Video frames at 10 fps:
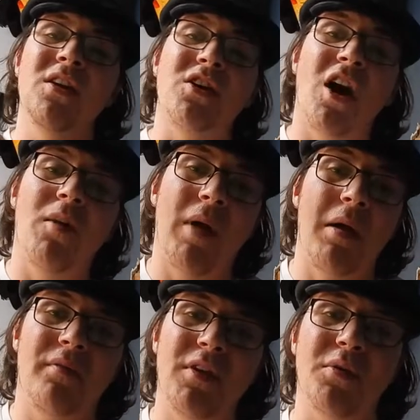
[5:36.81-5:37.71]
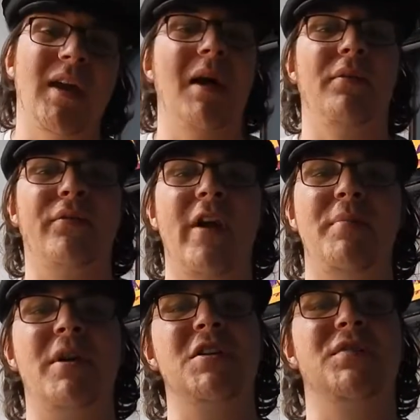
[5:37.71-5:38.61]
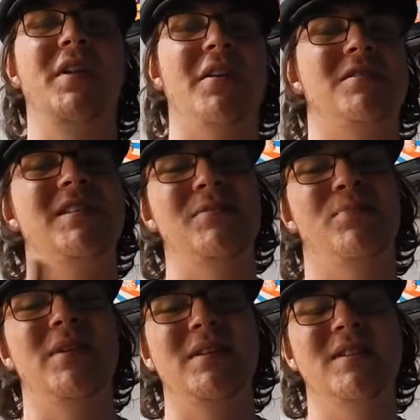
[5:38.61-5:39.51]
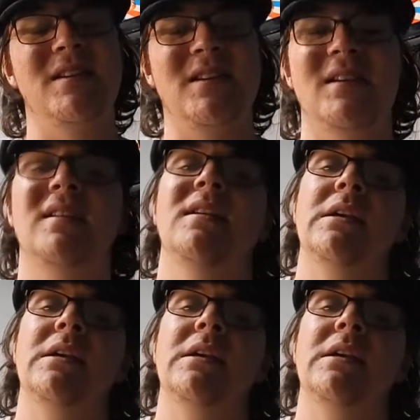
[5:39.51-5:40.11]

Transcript: You can't buy them in the UK, I'm afraid, because they're not TPD.